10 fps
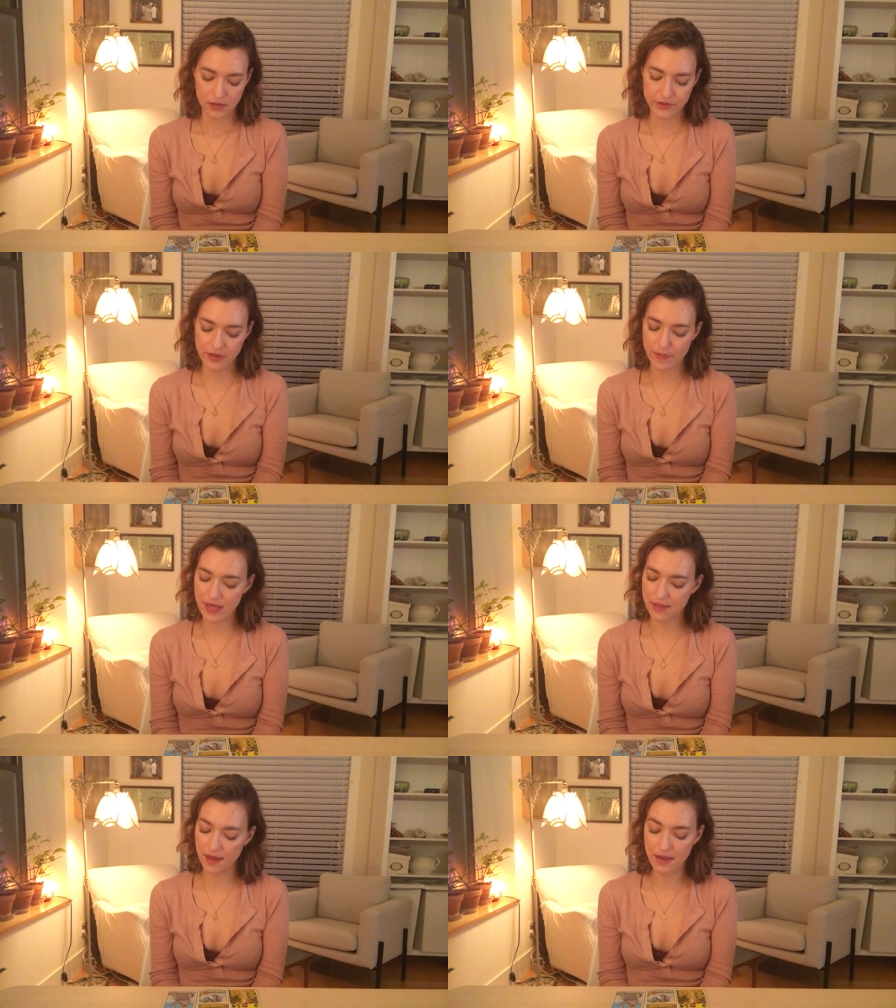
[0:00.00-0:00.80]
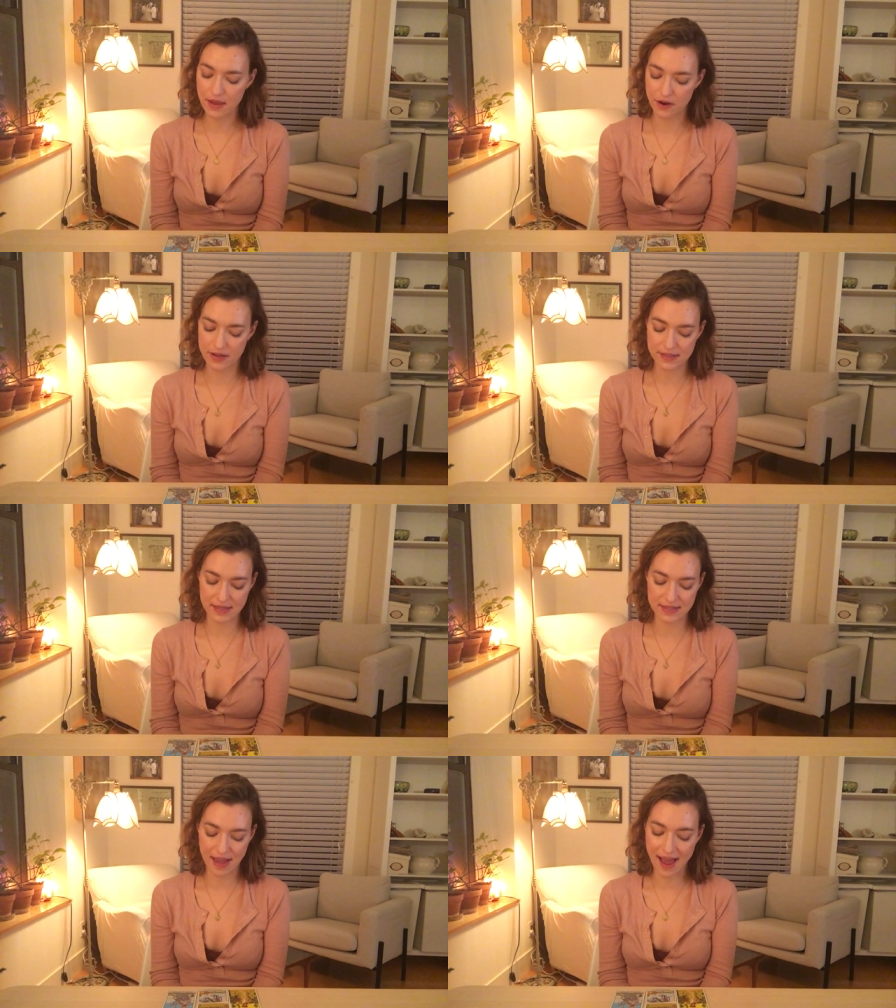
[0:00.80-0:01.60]
So the big thing here is,
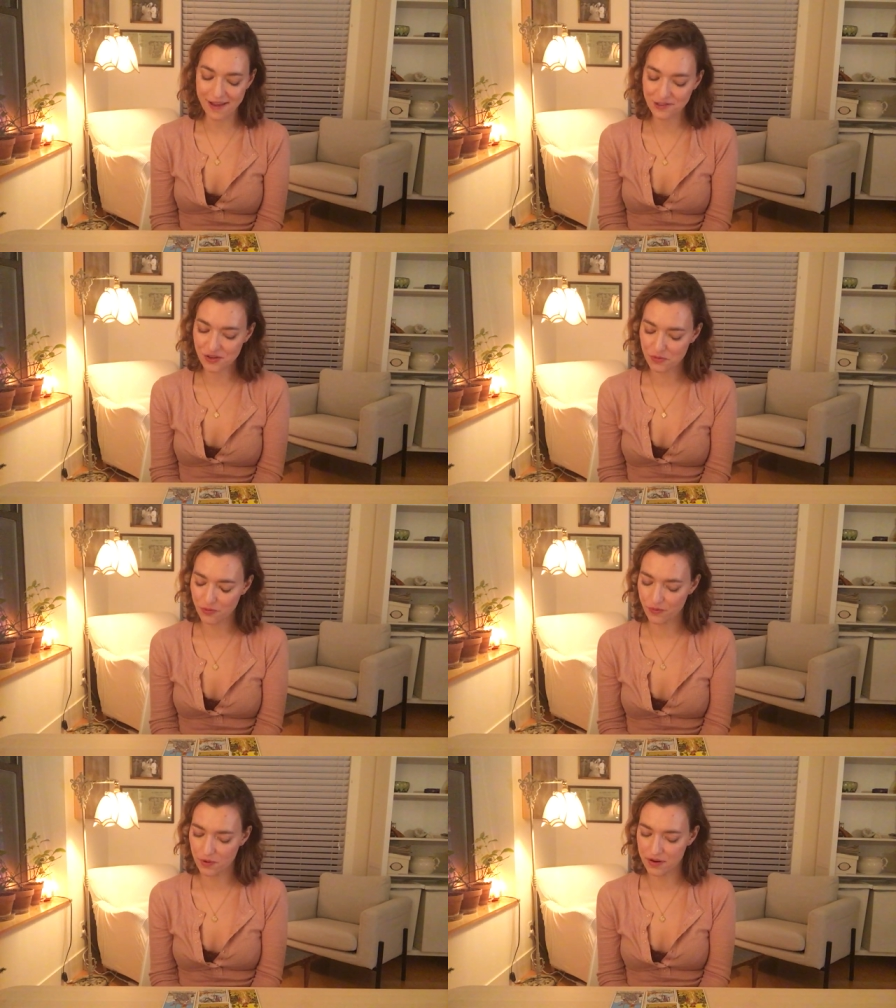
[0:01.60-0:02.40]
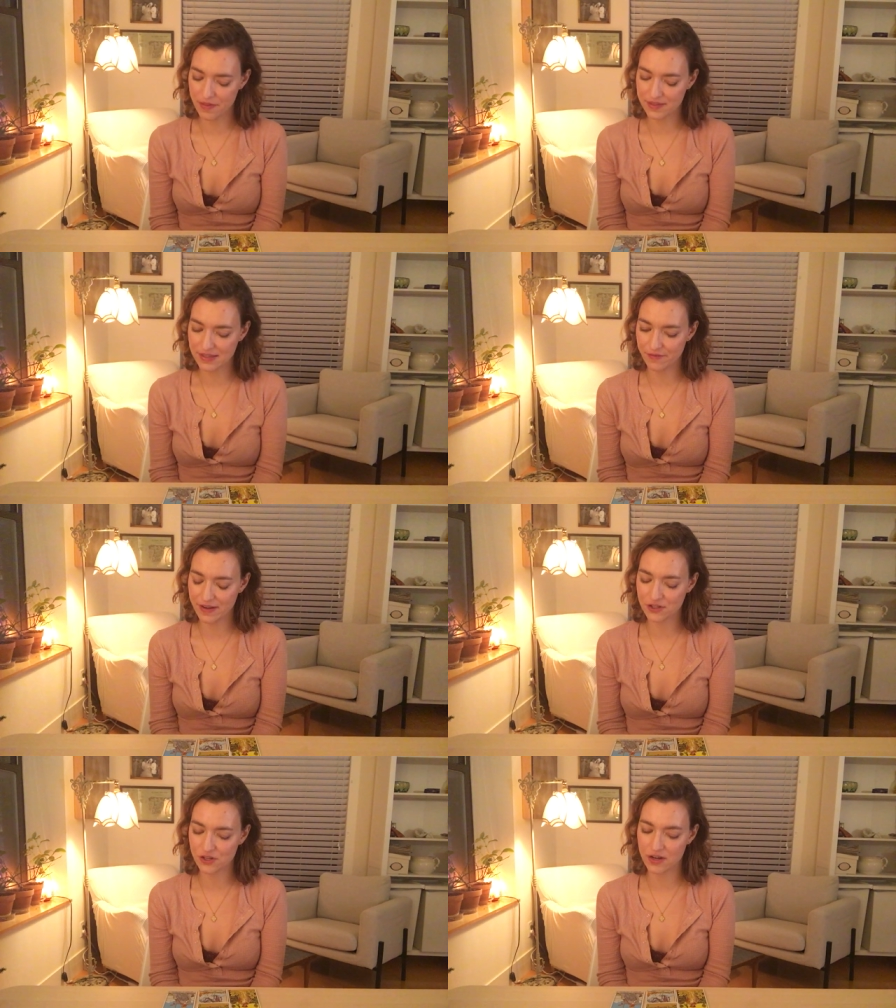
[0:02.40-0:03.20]
is as you move forward on this
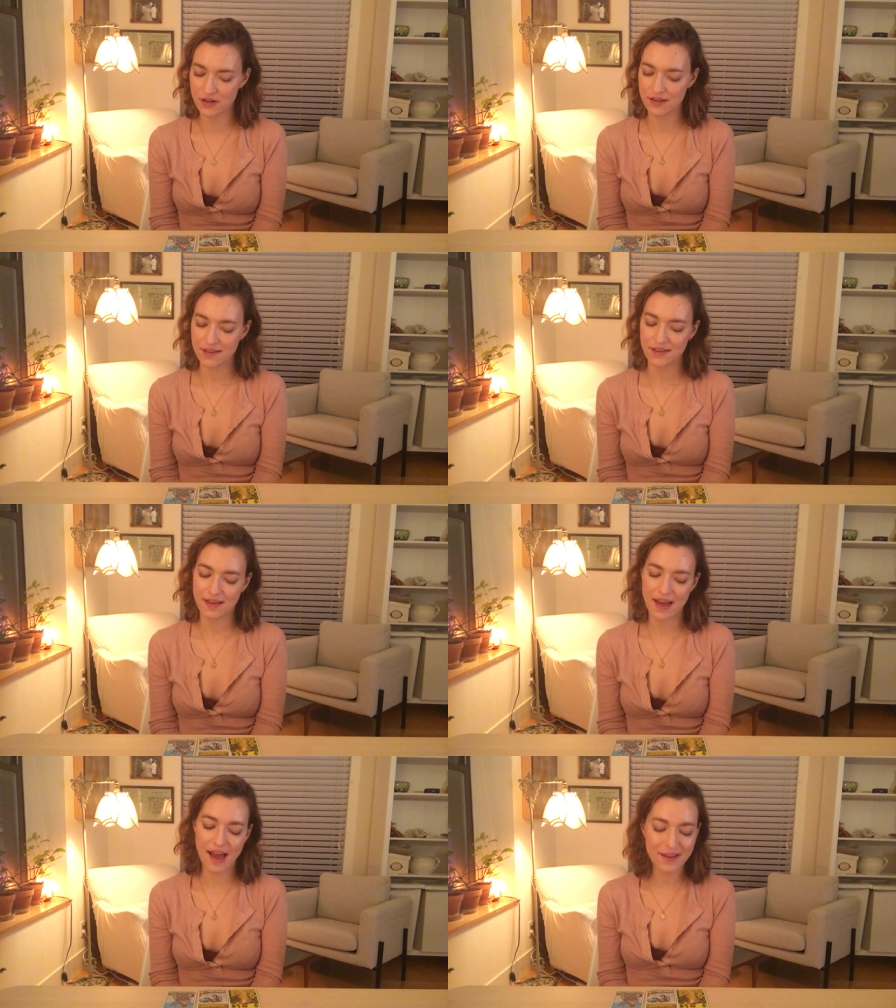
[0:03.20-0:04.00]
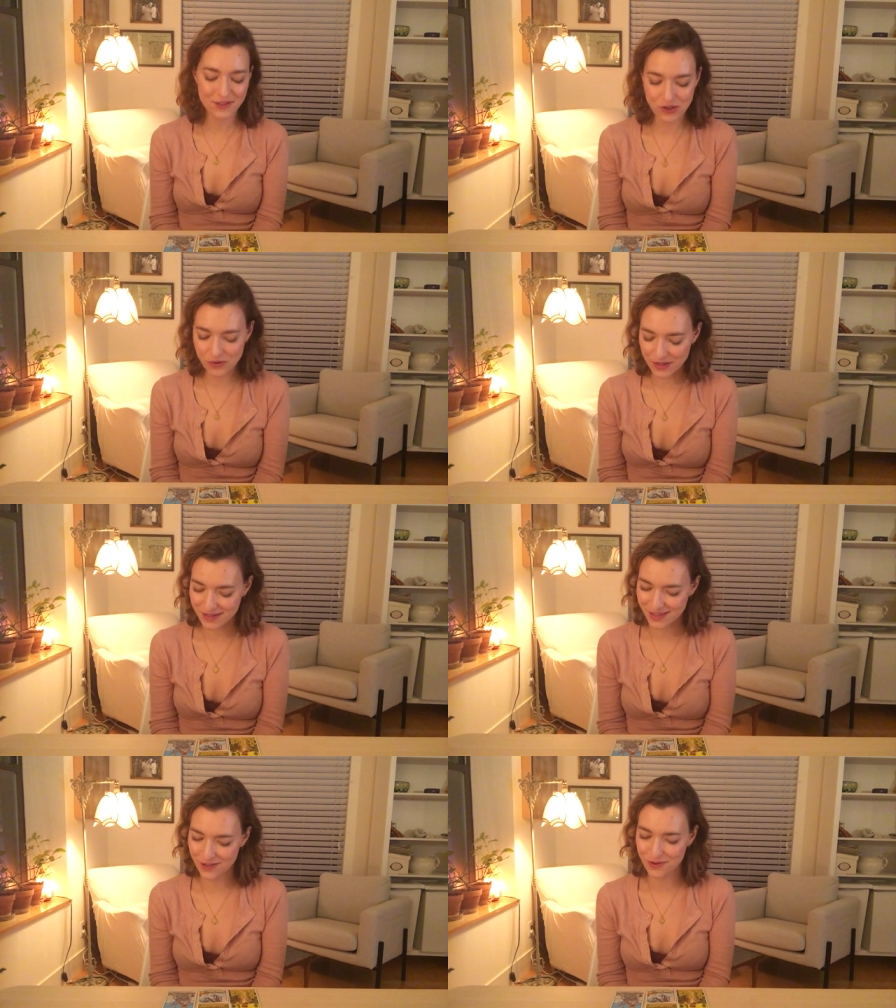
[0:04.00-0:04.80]
adventure, as you
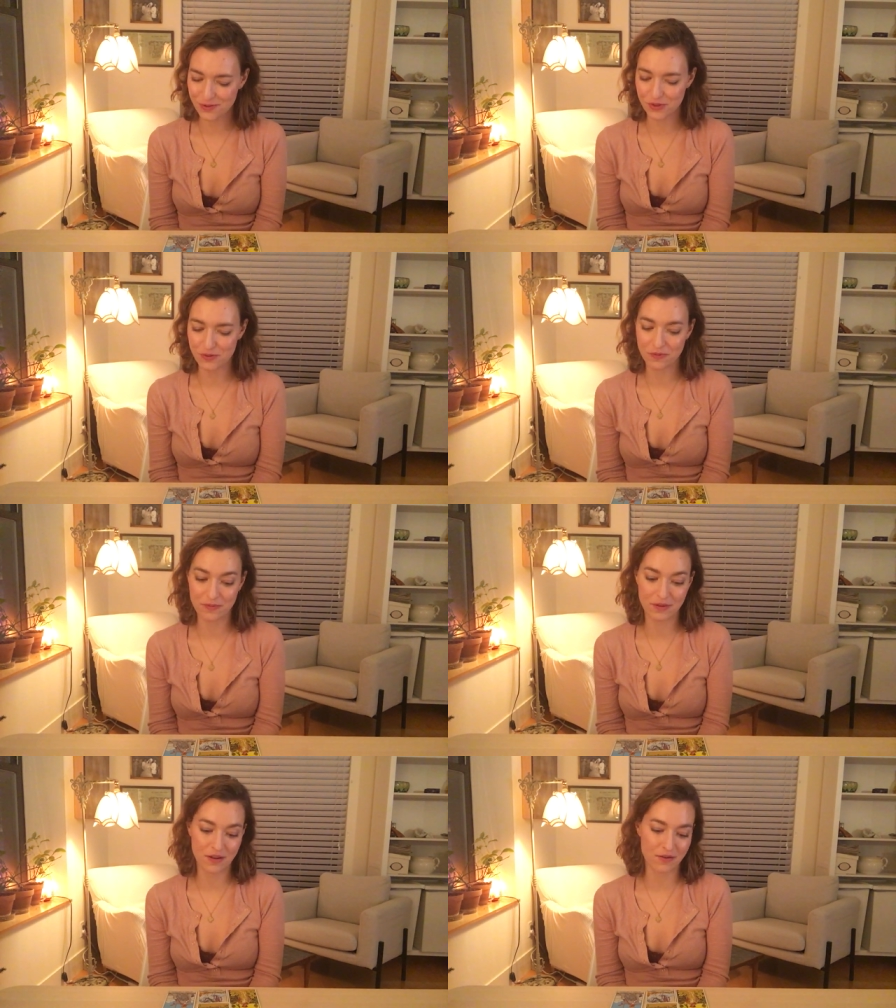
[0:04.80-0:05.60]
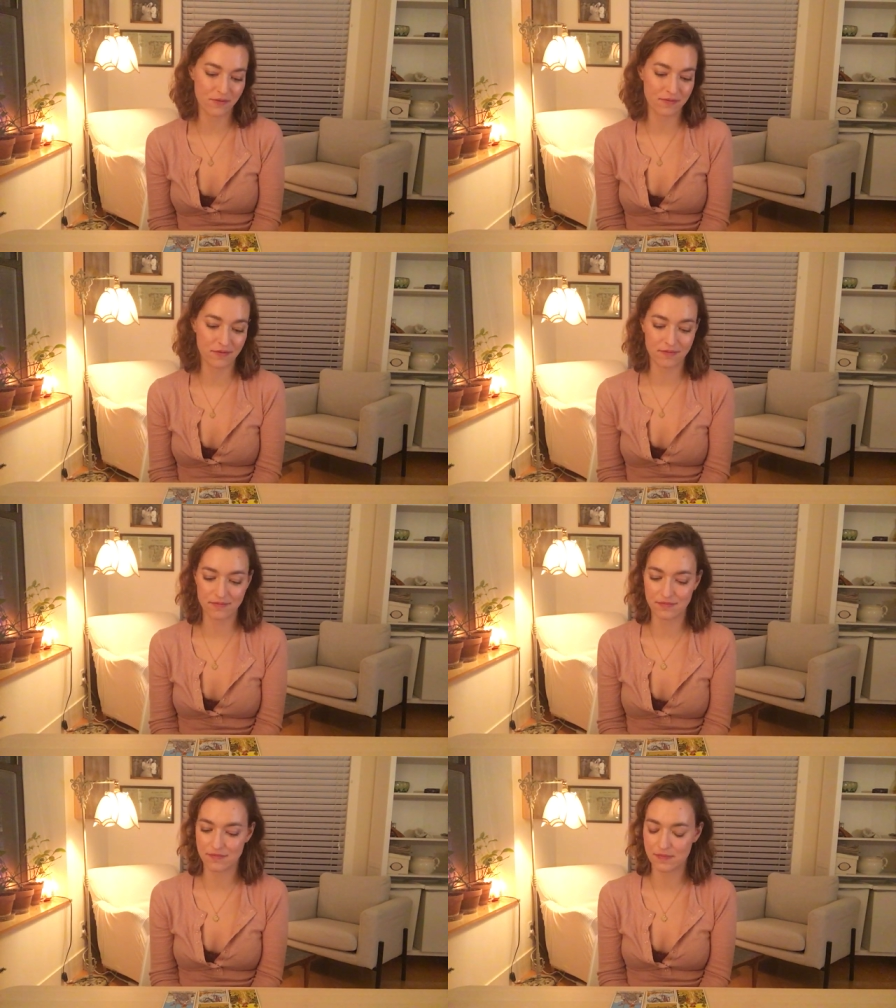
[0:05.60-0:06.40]
continue to, you know,
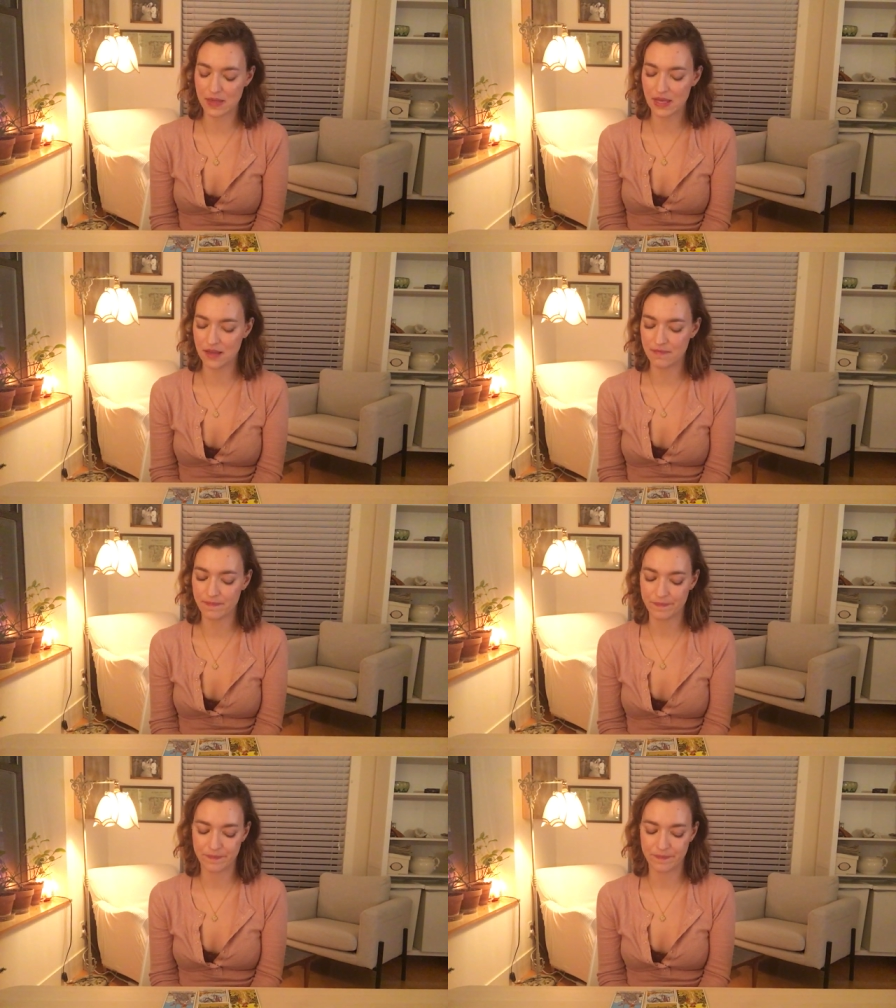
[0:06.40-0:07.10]
be